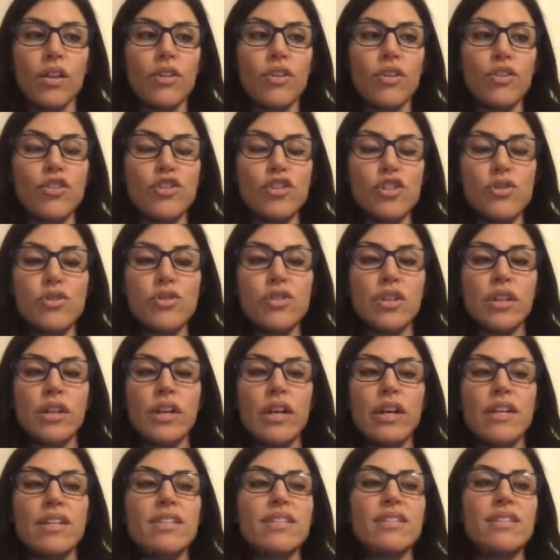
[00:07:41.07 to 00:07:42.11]
There's
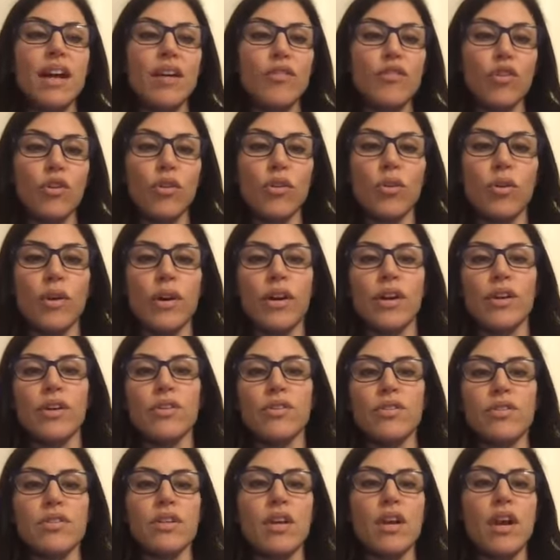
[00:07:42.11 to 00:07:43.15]
usually several
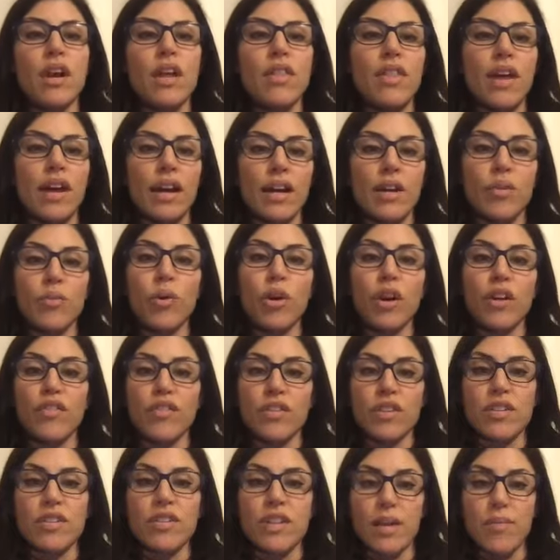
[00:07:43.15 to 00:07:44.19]
oils that can work for
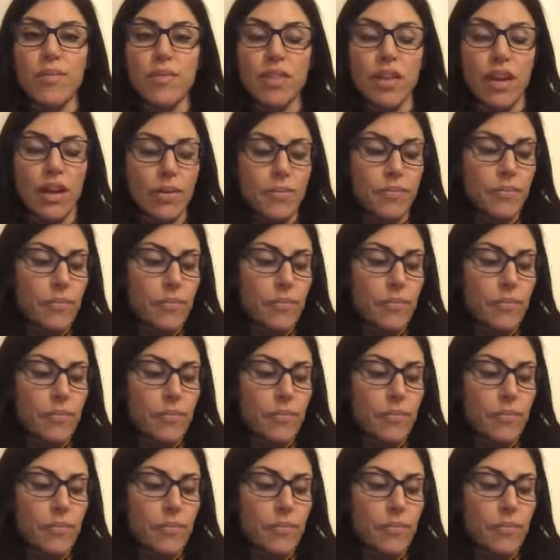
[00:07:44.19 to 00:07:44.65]
the same thing.